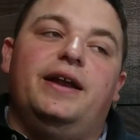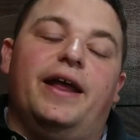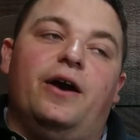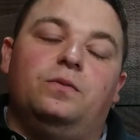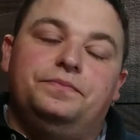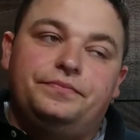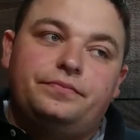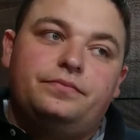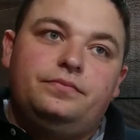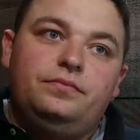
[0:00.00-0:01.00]
Now
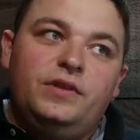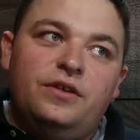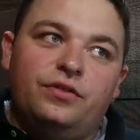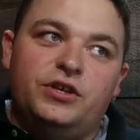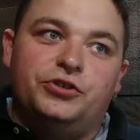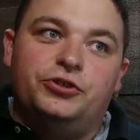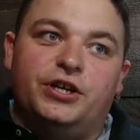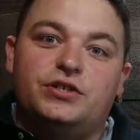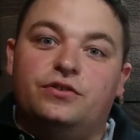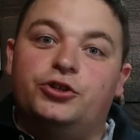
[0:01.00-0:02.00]
These are
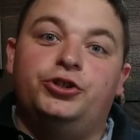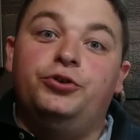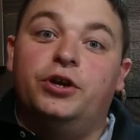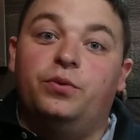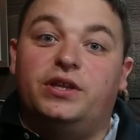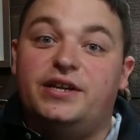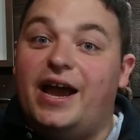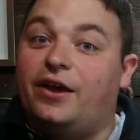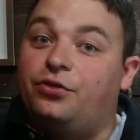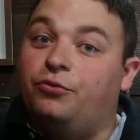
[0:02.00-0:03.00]
just the Shuda with the
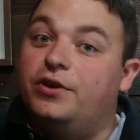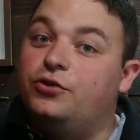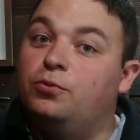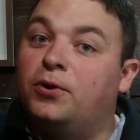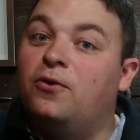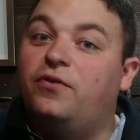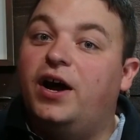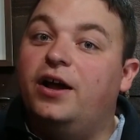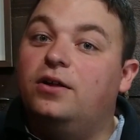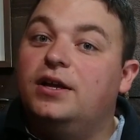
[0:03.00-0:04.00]
DACA 3-2
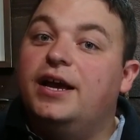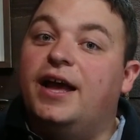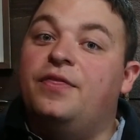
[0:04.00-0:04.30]
profile, and